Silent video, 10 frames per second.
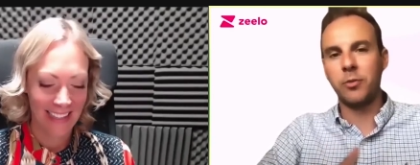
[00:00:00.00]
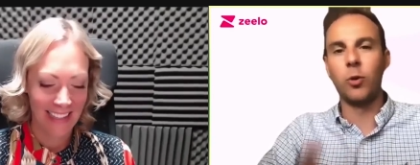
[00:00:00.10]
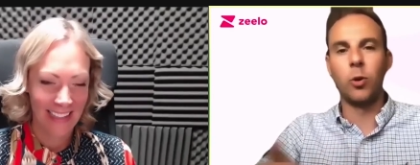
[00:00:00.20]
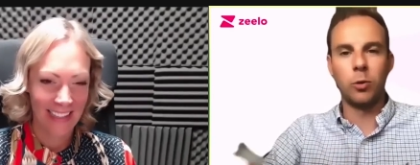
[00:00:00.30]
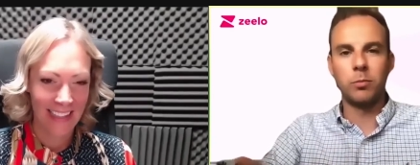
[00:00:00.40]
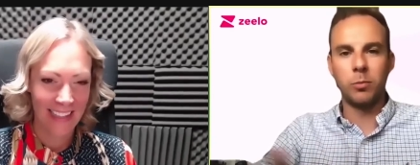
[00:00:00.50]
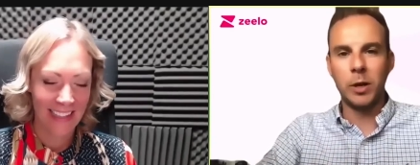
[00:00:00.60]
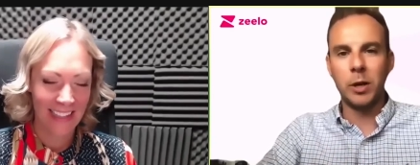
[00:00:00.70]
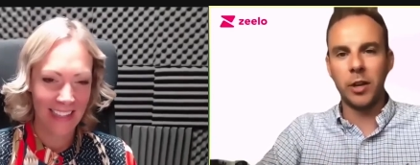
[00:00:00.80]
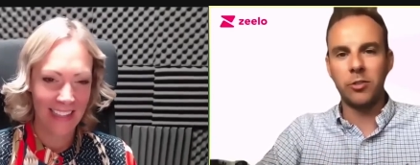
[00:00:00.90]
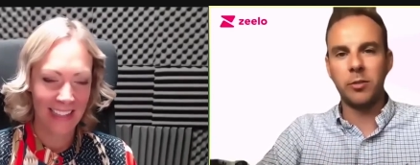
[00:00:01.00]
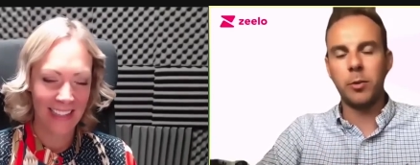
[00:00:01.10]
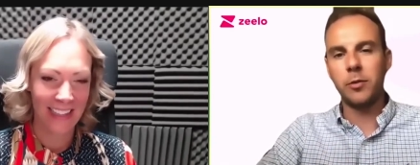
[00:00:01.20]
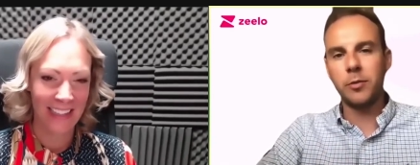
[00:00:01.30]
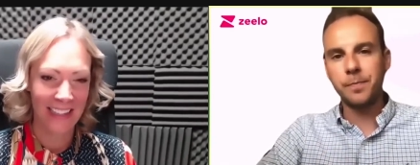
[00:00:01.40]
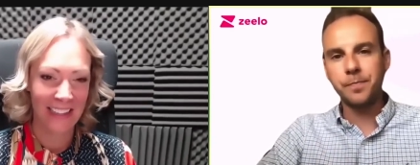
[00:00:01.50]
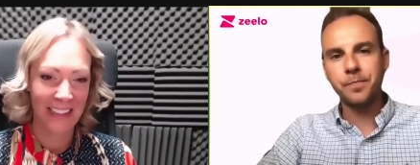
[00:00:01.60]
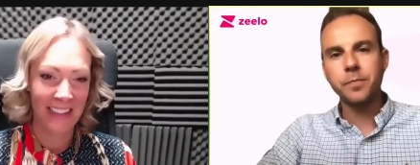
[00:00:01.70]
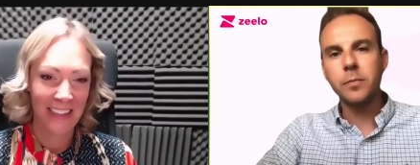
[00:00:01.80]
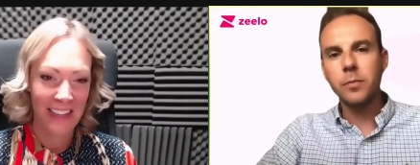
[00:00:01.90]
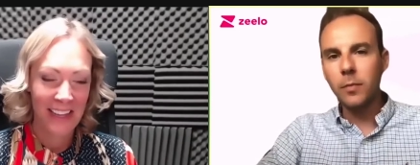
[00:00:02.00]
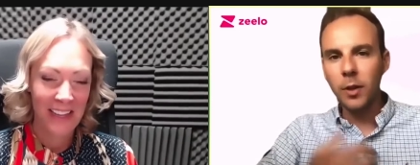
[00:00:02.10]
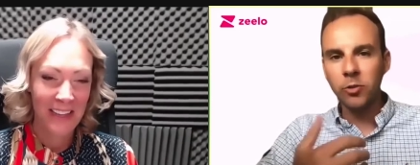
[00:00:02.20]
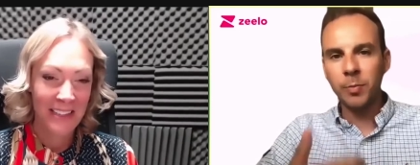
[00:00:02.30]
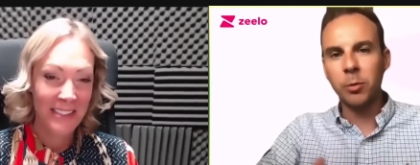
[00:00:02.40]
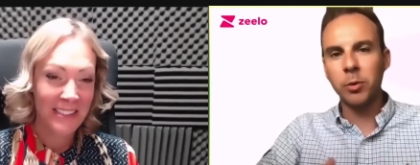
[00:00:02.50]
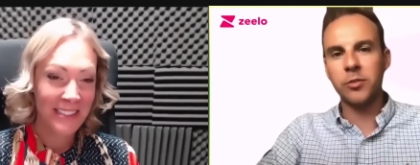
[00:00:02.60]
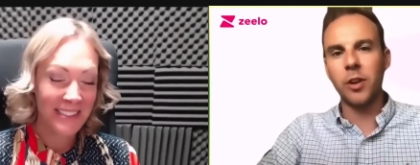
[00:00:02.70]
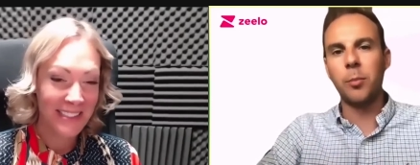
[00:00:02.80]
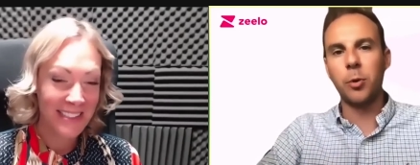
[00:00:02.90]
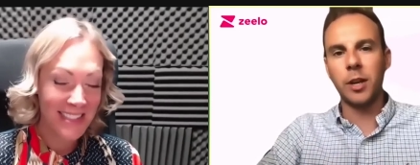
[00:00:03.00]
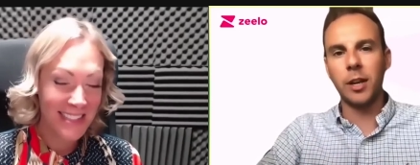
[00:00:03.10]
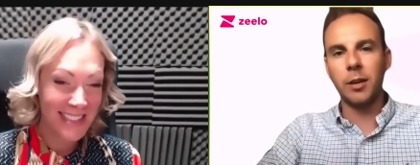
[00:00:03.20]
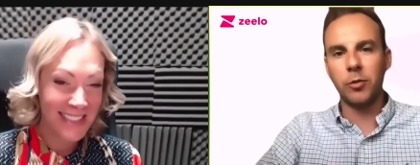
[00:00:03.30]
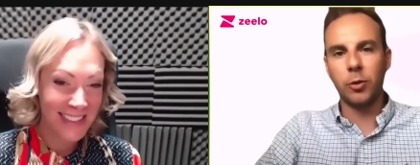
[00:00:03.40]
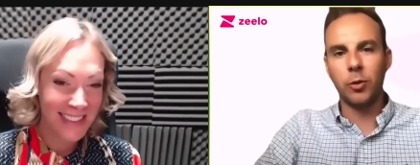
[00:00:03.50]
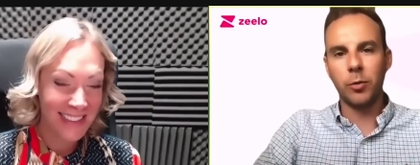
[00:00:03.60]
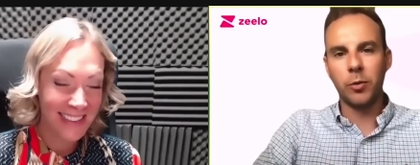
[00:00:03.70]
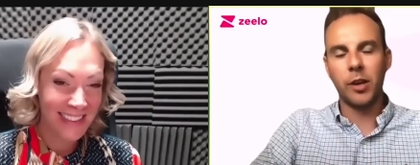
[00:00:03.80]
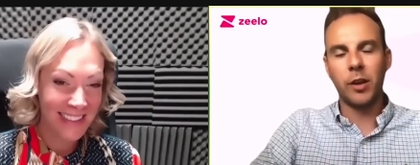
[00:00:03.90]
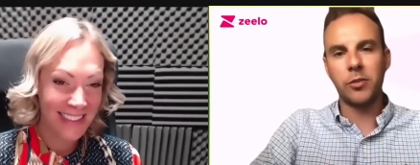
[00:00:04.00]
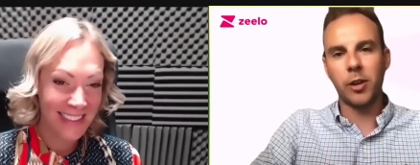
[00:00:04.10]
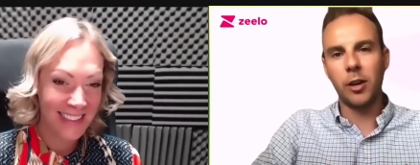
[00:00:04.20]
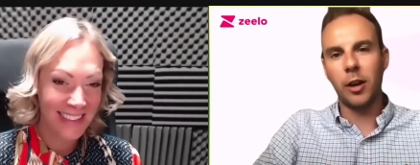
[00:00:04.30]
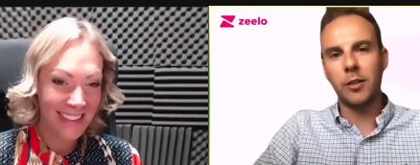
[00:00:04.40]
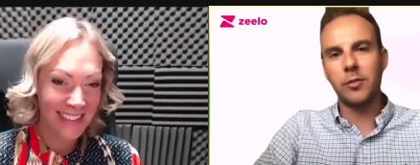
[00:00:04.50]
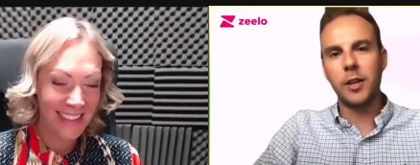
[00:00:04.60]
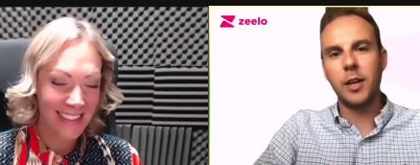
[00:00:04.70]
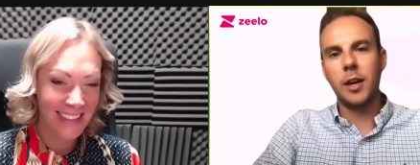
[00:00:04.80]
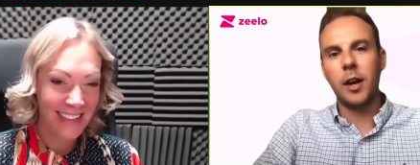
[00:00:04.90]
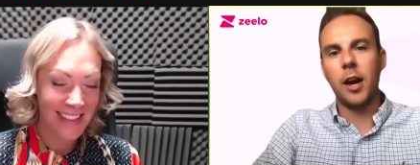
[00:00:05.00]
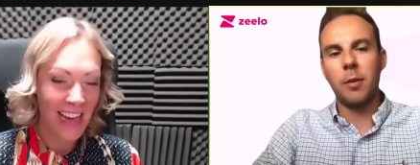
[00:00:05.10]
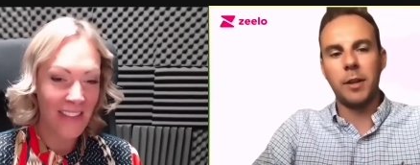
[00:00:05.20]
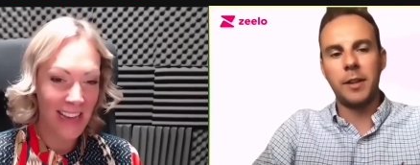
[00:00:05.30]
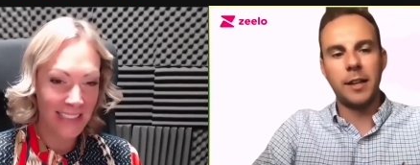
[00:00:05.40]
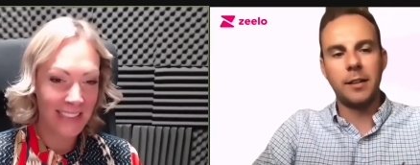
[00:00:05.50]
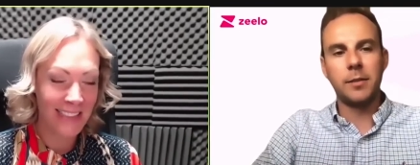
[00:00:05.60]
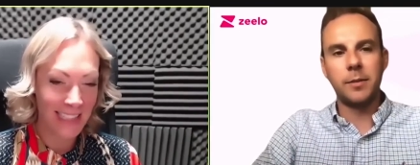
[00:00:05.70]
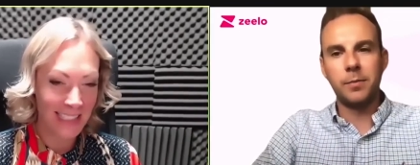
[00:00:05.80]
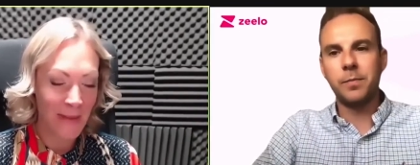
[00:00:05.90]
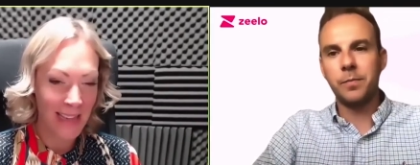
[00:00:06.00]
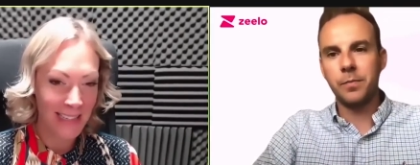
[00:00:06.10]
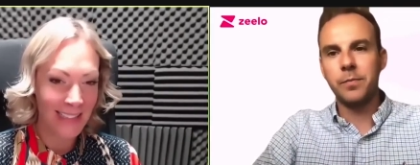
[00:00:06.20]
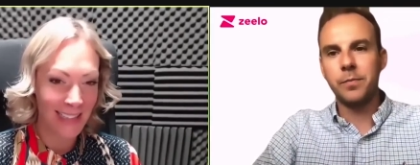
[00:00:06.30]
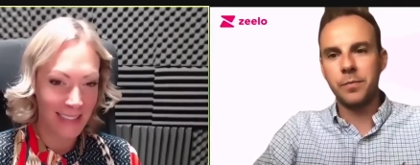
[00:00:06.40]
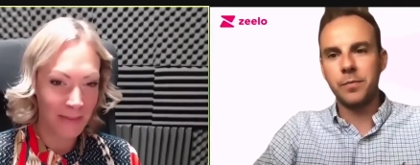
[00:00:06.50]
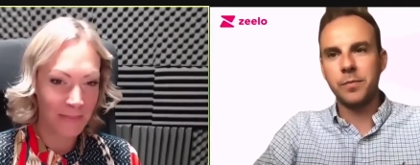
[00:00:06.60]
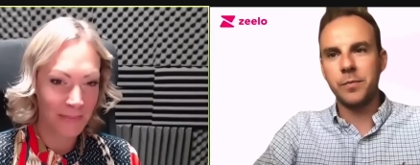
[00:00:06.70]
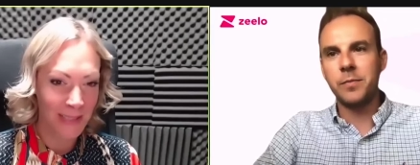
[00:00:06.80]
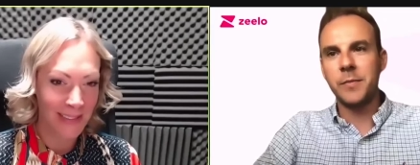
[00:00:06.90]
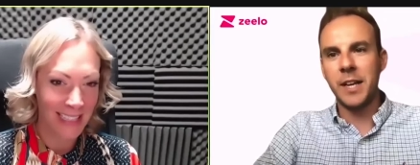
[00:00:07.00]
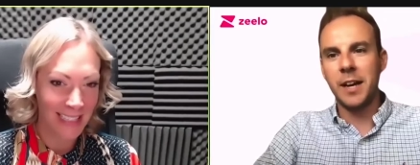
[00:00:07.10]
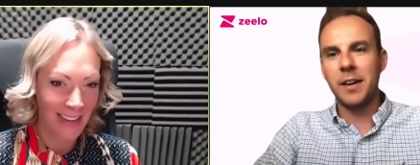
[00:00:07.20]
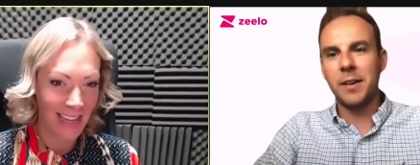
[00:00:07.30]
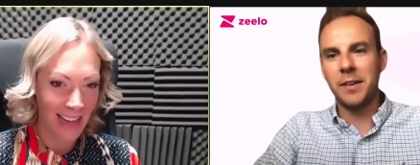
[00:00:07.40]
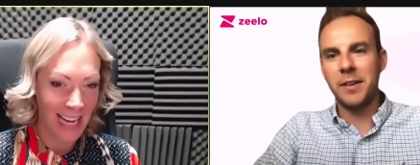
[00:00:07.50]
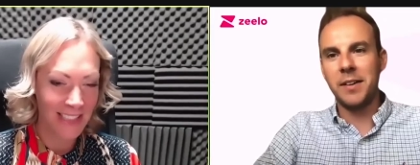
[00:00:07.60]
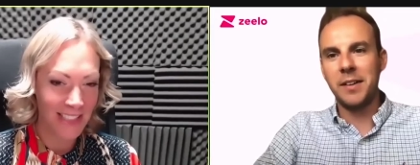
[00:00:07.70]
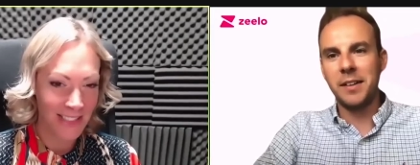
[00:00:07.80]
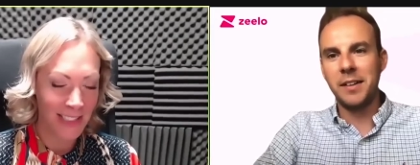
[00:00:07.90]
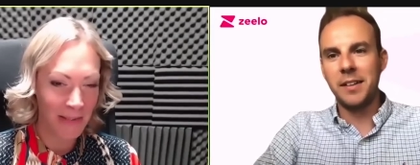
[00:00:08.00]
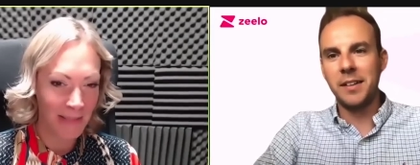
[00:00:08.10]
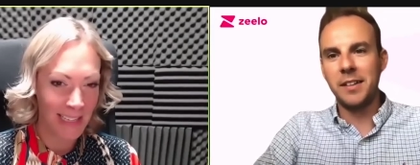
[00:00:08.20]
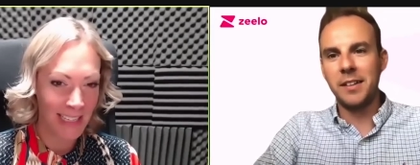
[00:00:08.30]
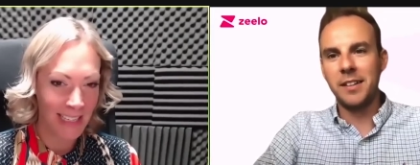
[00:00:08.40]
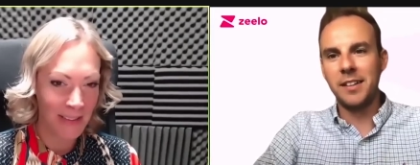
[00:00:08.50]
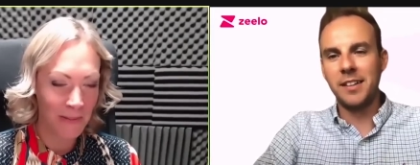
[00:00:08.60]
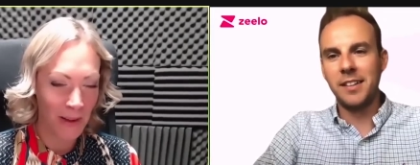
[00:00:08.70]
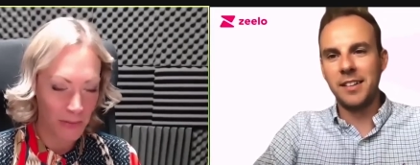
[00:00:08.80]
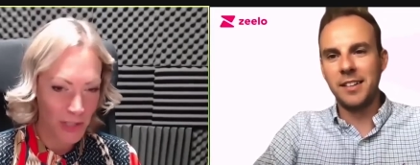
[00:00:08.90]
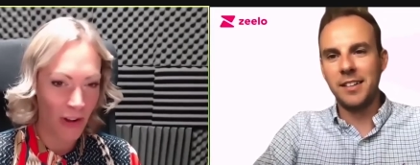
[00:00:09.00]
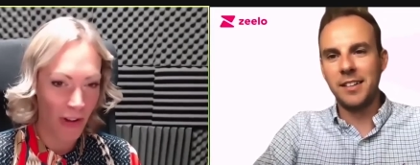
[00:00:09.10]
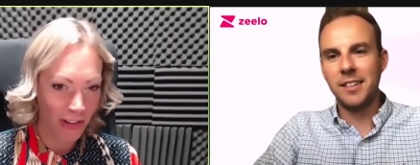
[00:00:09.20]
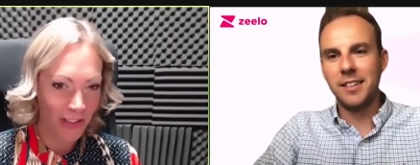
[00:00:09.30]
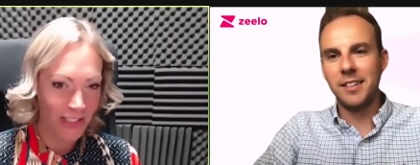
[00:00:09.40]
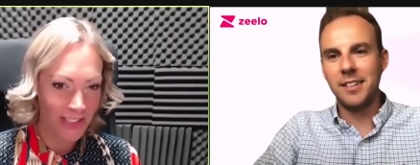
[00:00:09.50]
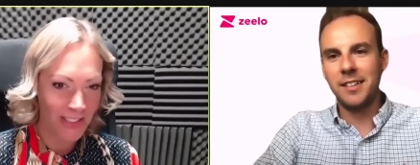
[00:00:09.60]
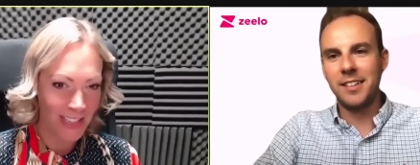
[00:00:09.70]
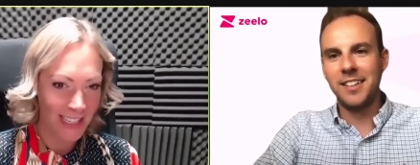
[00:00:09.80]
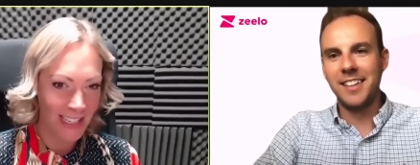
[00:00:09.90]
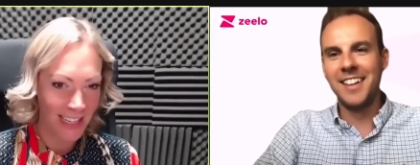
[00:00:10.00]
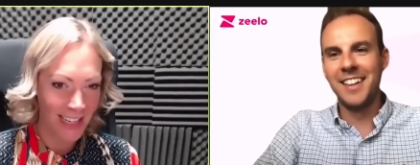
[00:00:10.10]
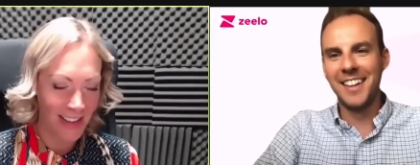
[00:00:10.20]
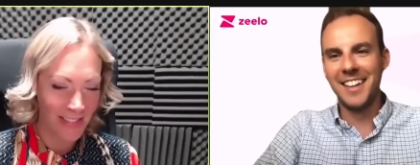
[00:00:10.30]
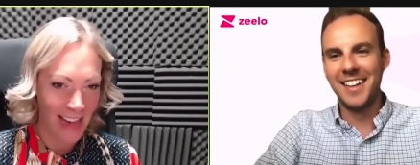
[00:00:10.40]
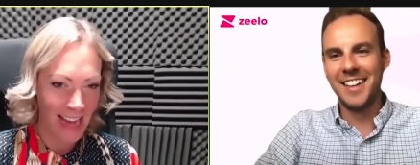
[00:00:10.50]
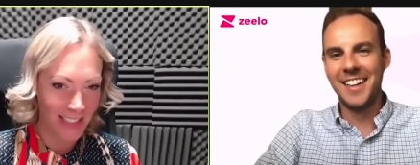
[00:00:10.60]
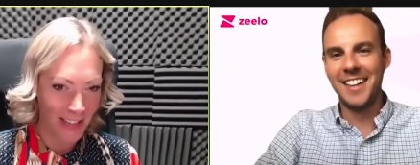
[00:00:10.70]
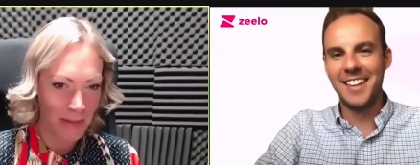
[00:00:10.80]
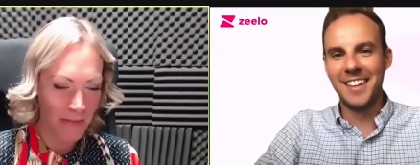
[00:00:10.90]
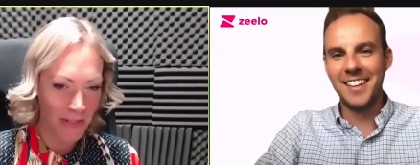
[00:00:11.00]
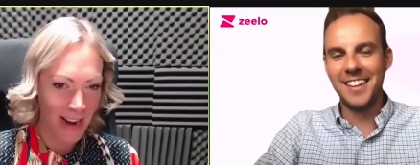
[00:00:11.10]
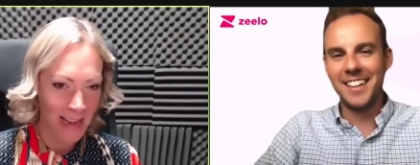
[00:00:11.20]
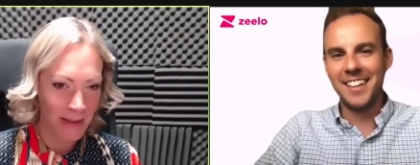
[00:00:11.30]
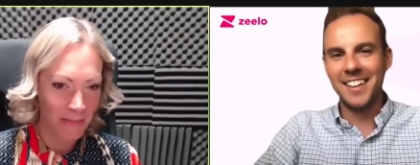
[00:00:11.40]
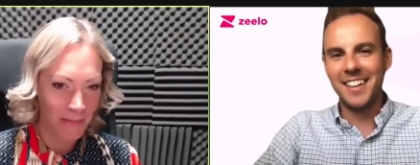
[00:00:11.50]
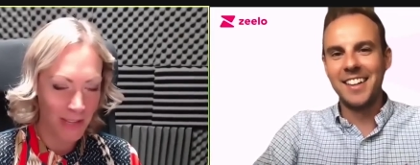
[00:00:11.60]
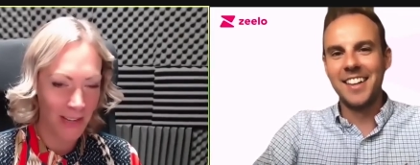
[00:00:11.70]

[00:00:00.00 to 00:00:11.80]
Speaker 1: before wheels actually move, so people can start booking before the service go live. Um, that, that's
Speaker 2: that's amazing, Barney. Yeah. Like I actually genuinely I'm shocked at, at, at, that time frame.